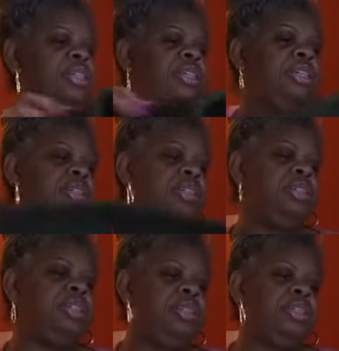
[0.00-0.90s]
let's
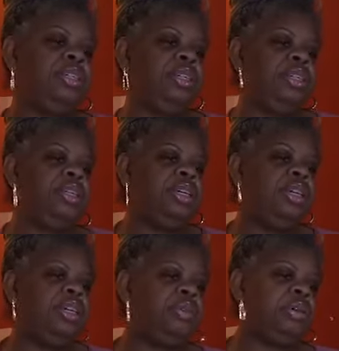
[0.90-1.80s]
see.
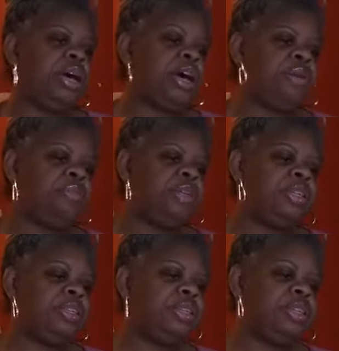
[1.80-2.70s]
Any
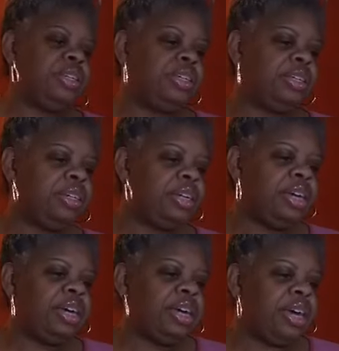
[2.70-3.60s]
comments?
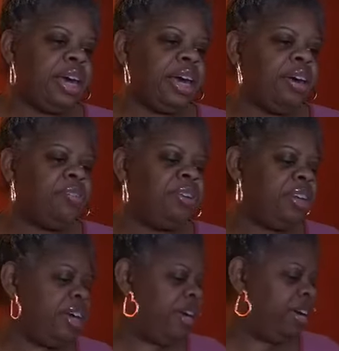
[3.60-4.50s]

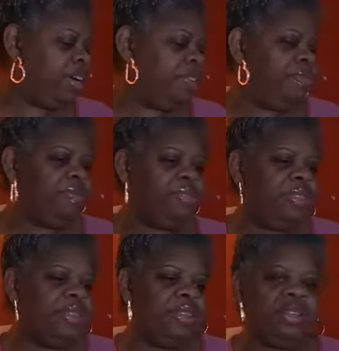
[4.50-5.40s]
Hey
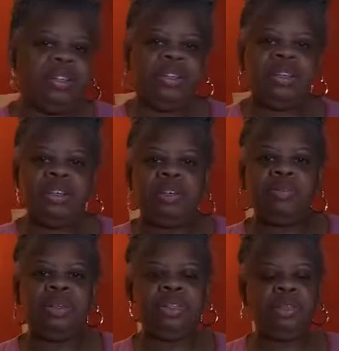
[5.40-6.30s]
Renee.
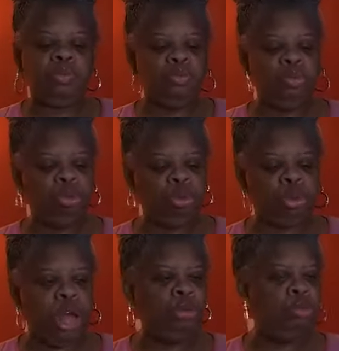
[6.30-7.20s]
What's up,
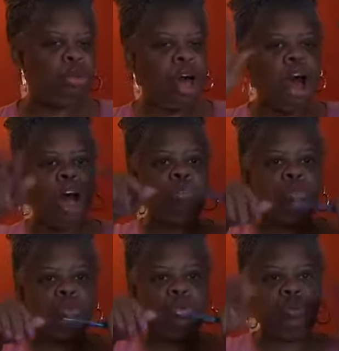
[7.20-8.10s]
guru? How you
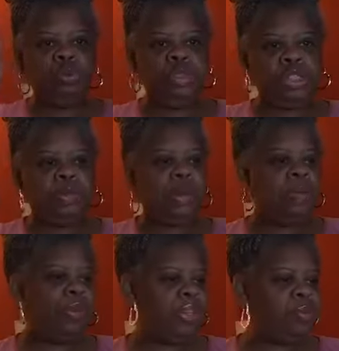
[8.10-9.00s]

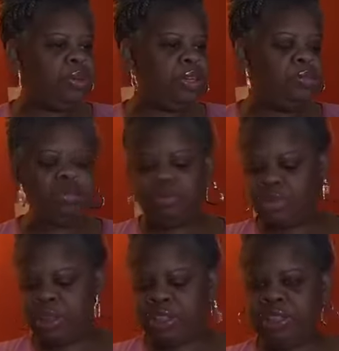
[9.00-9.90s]
doing? In my Wendy
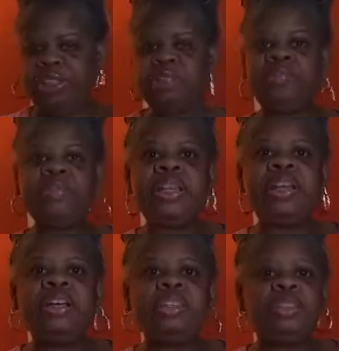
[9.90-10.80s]
Williams voice.
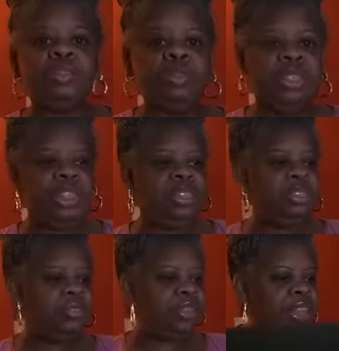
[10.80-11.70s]
So
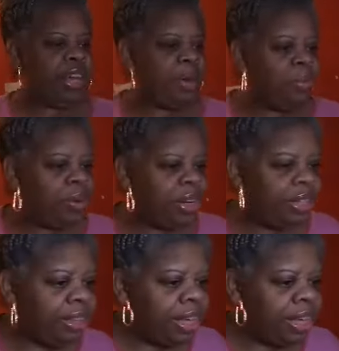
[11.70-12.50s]
yeah, so they